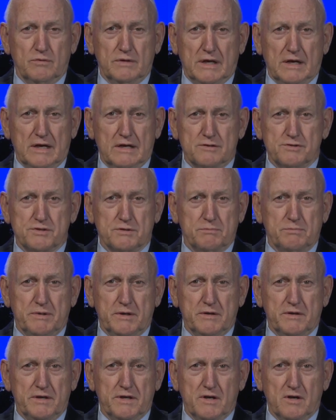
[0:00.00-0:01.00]
Our
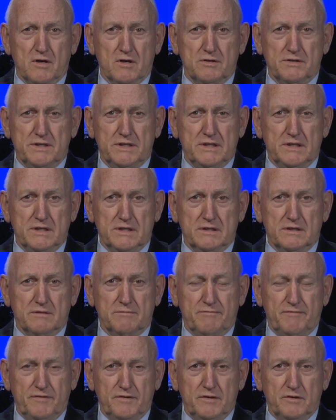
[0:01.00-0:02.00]
superiority in the
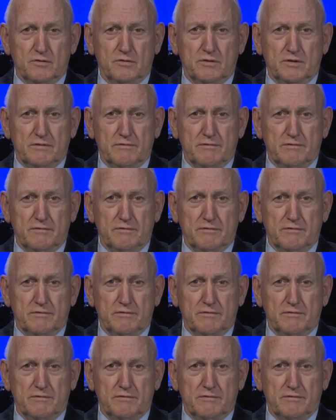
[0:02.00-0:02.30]
field